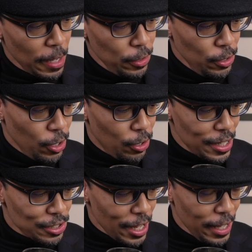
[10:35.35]

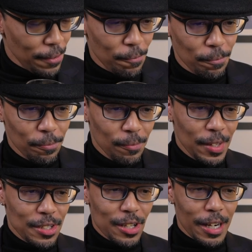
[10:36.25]
that's like
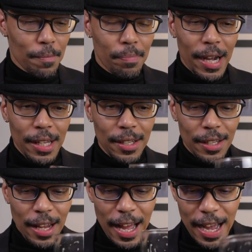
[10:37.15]
a pint
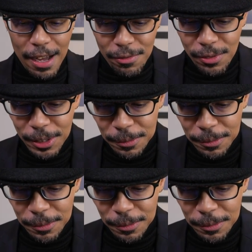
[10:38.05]
and a half.